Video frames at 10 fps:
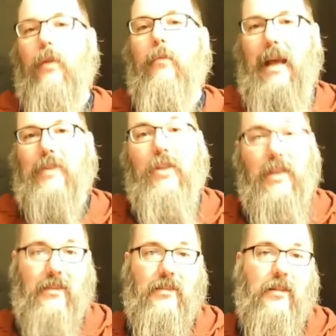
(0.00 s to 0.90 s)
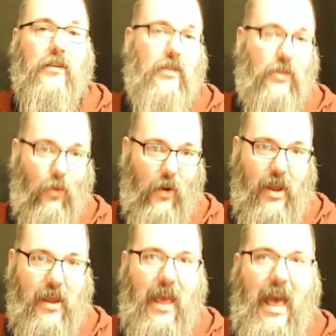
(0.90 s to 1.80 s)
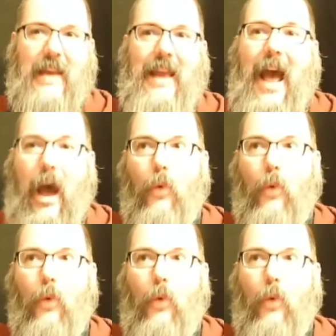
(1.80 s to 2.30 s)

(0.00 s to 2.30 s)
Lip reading: magic is to the story and how